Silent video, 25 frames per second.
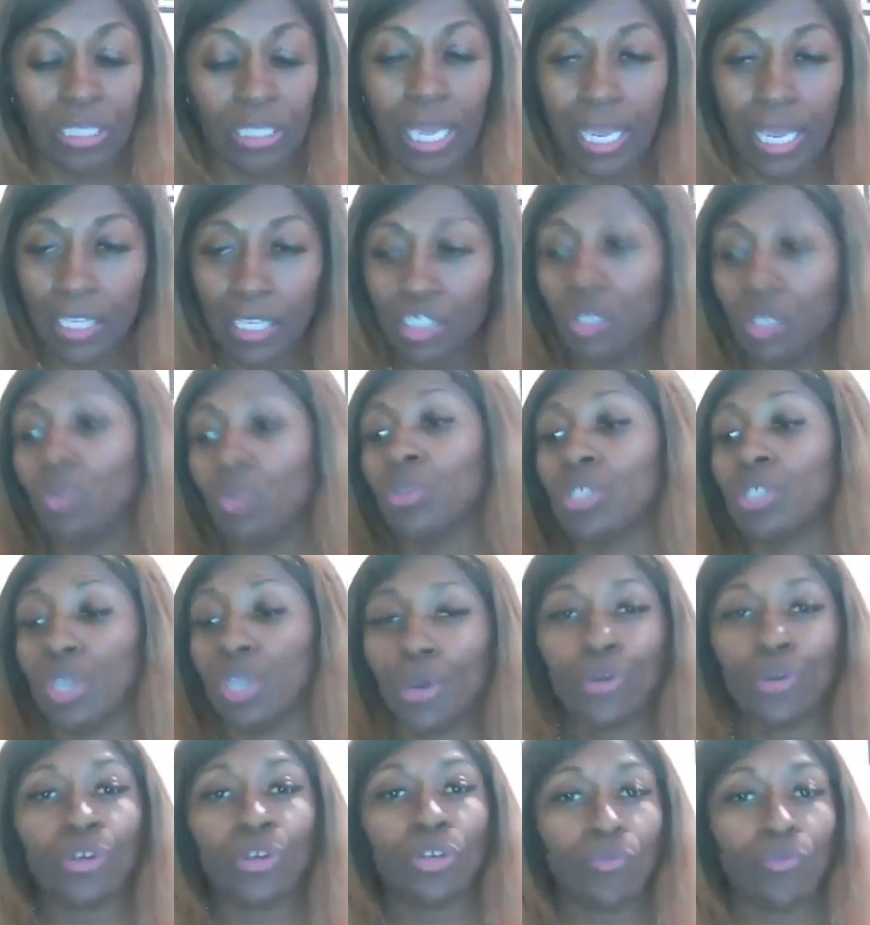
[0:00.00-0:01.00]
danger
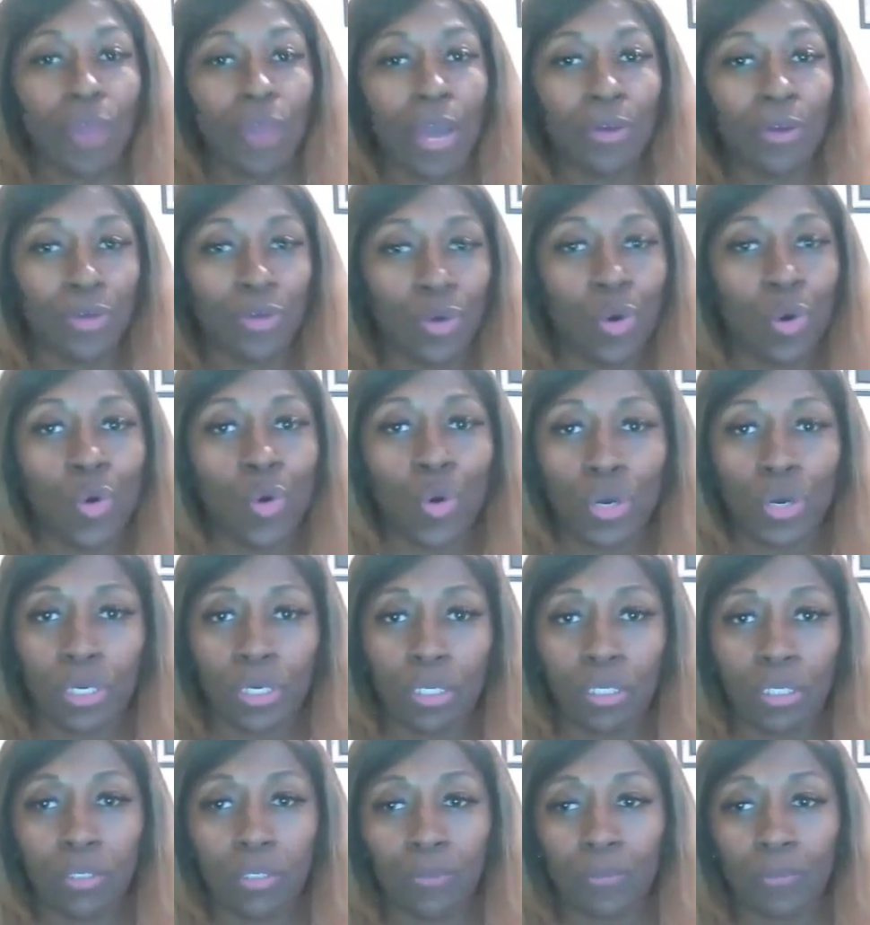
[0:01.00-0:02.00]
was lurking around the
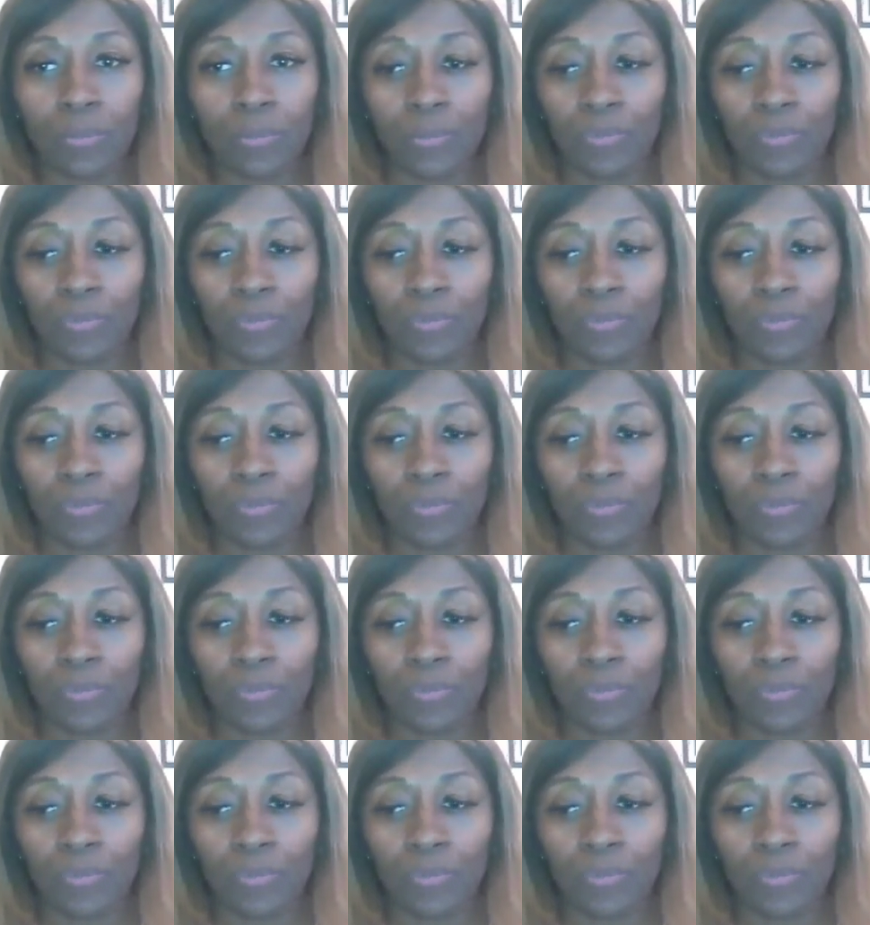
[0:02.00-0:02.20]
corner,